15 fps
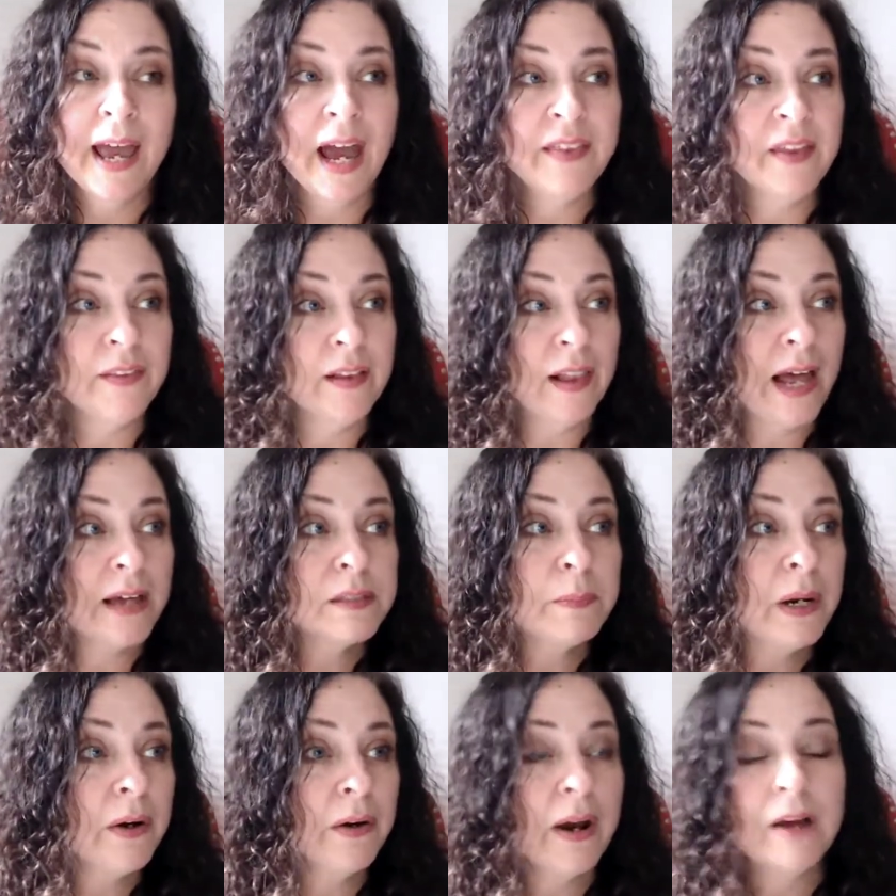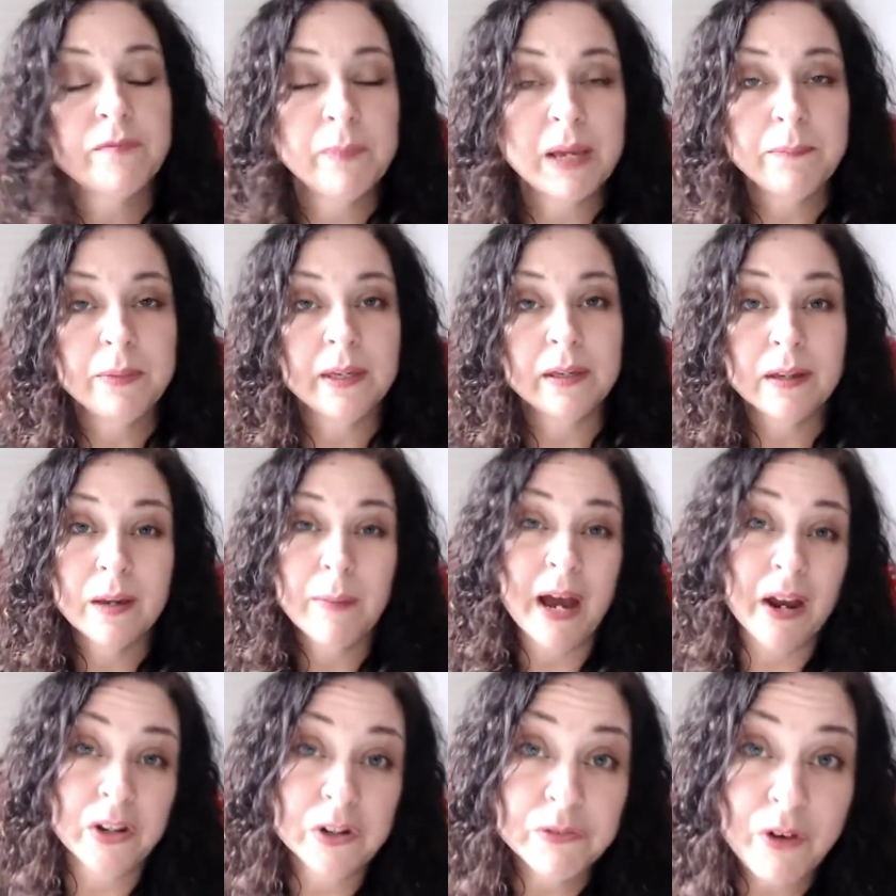And then the last paragraph might be
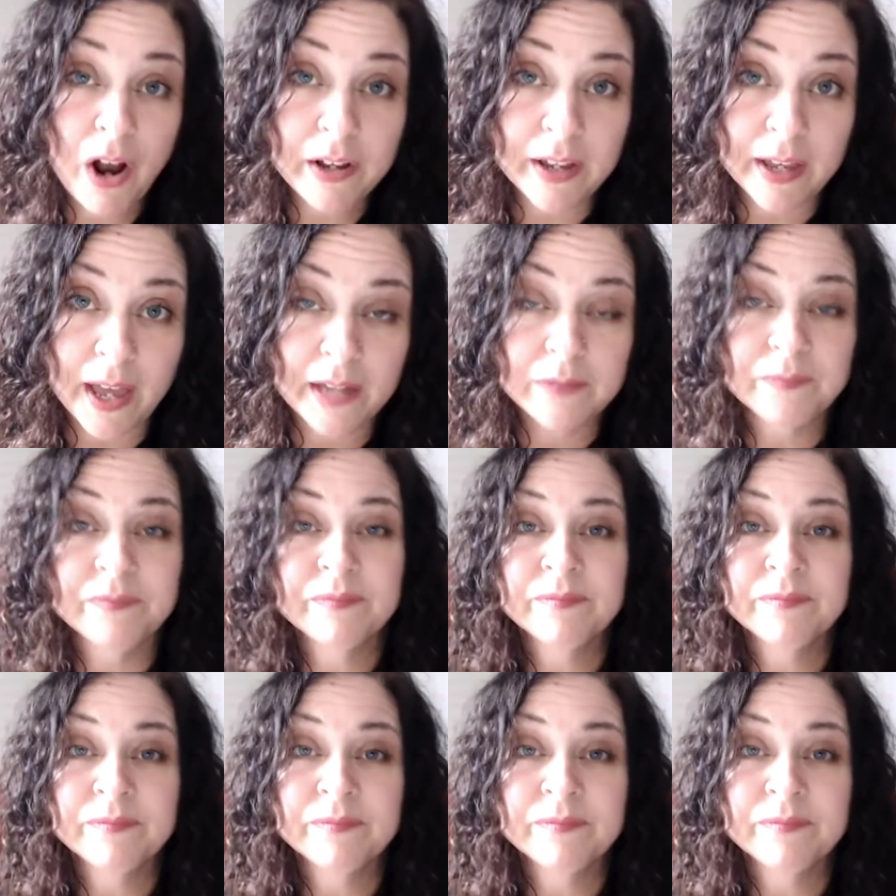about how you're wrong again.